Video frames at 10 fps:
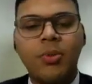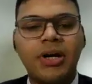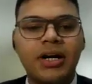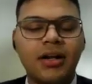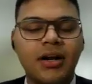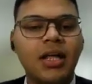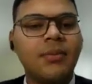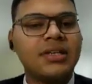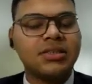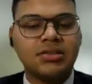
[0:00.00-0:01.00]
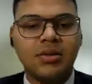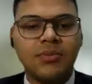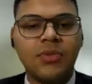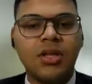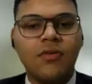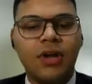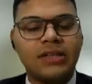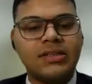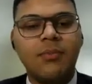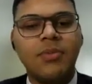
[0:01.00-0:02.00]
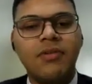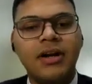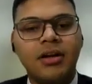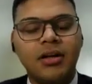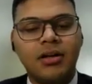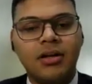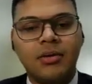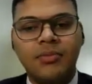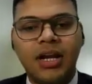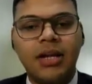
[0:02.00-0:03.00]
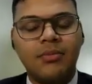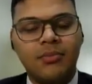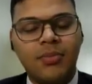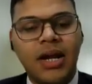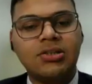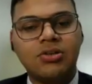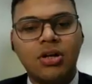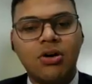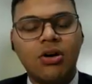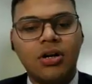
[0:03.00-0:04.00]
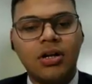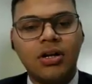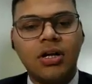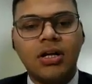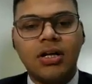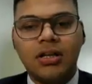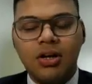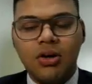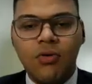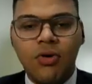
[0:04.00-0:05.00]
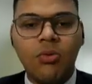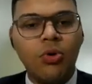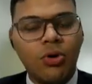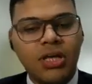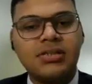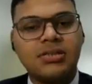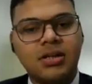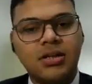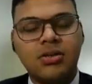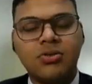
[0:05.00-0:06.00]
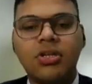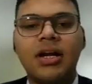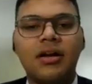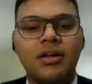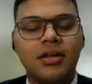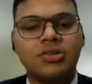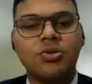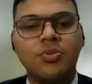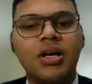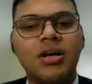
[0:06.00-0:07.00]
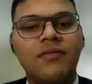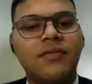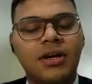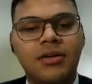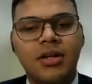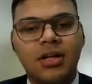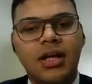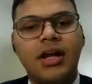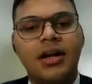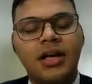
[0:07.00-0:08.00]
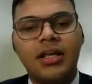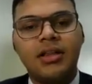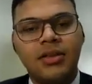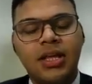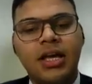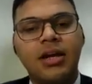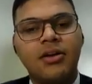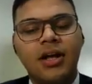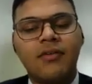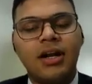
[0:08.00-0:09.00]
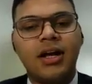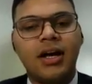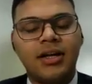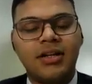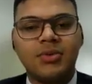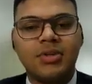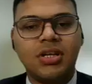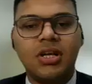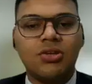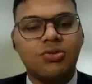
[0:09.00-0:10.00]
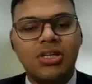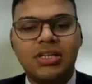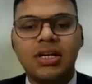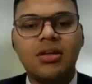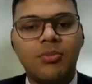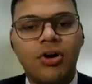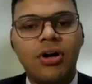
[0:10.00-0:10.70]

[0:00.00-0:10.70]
automatic turning based system. For example, when train bends on the corner, the overall bogies turn so that there should be a comfort. And again, they can travel at a higher speed. So these are